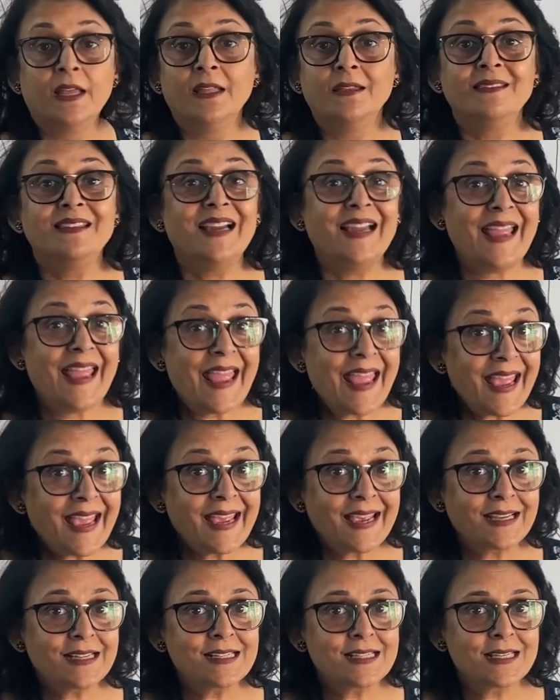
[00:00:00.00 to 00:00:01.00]
The
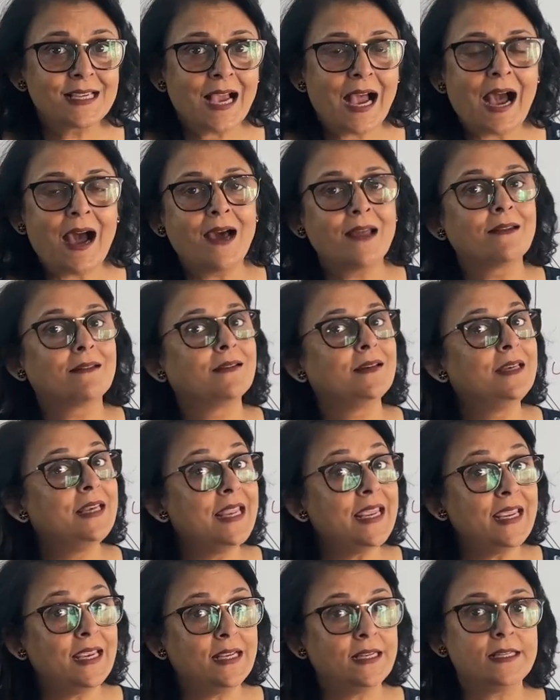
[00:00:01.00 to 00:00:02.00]
eggs are
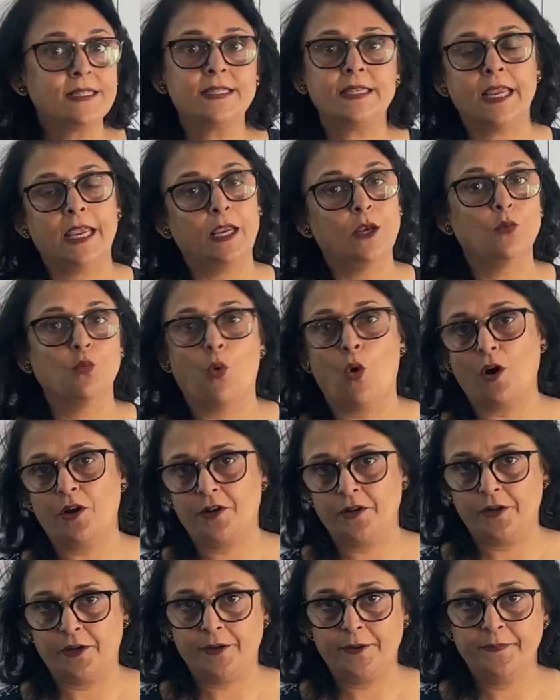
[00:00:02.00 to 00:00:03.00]
released in
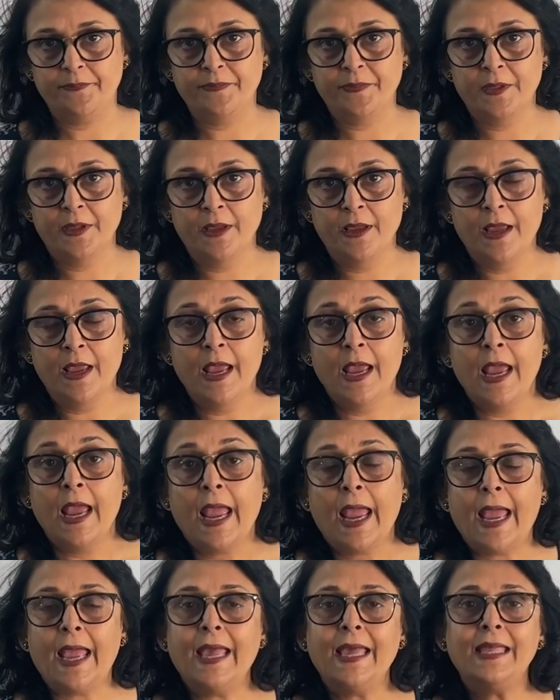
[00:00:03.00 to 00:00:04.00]
water,
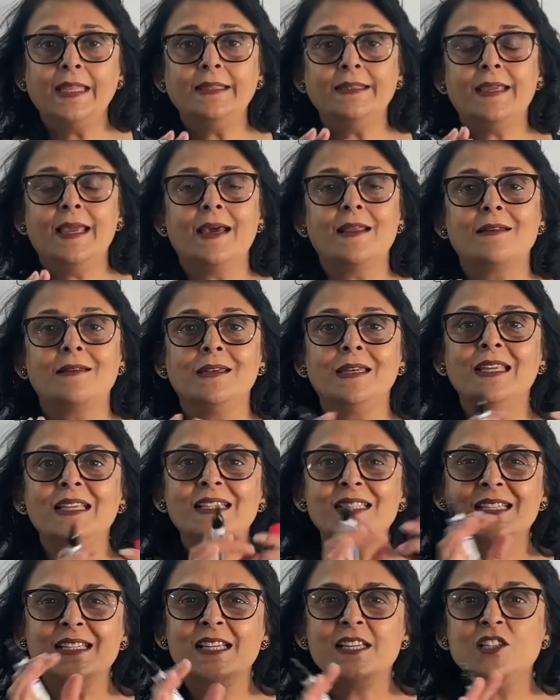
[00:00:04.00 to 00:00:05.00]
and they are
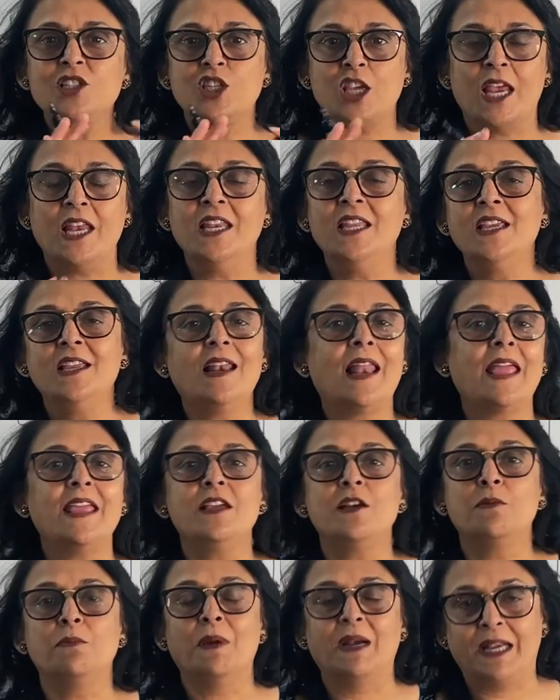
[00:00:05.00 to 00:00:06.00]
released in a
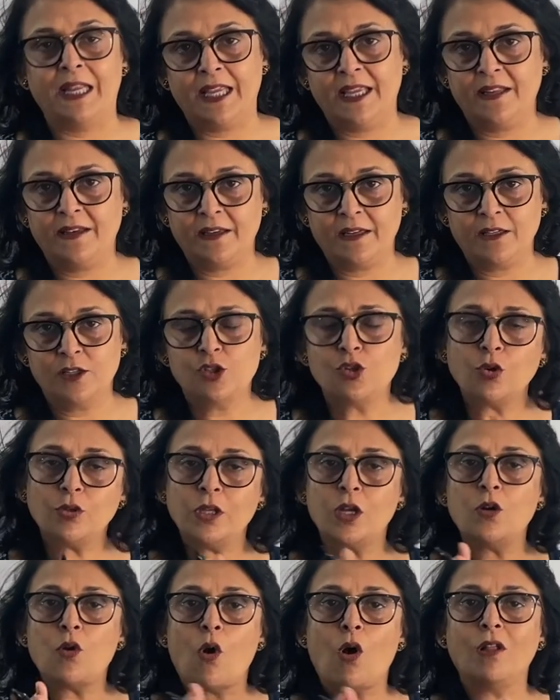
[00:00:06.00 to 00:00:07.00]
jelly-like material so
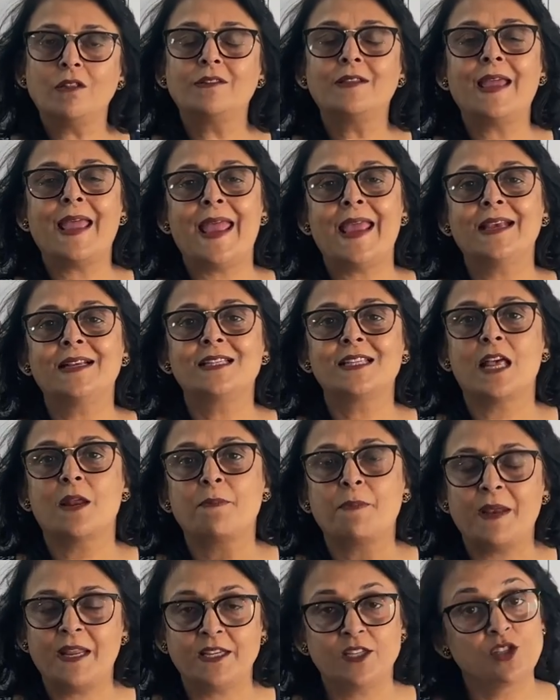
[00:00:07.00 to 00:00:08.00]
that all the eggs are
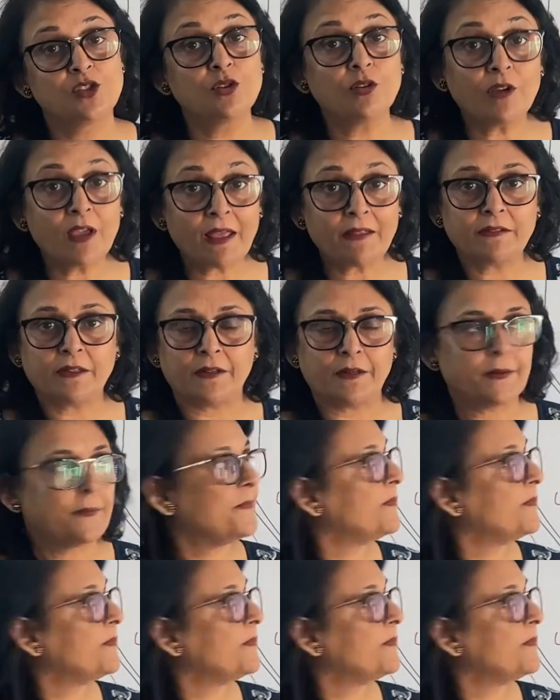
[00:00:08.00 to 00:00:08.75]
placed together.